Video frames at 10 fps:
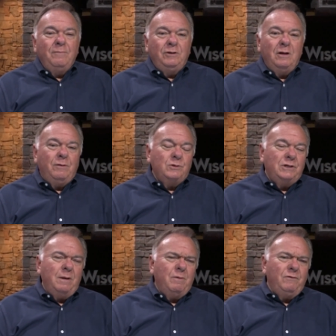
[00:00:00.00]
You know, there was
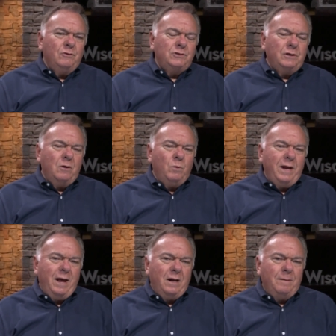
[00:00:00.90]
a number of years ago, we
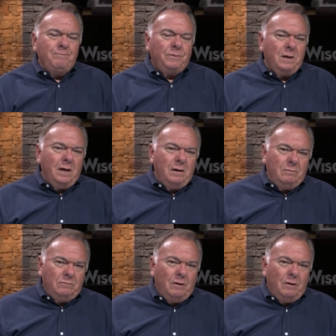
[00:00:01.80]
had a, a,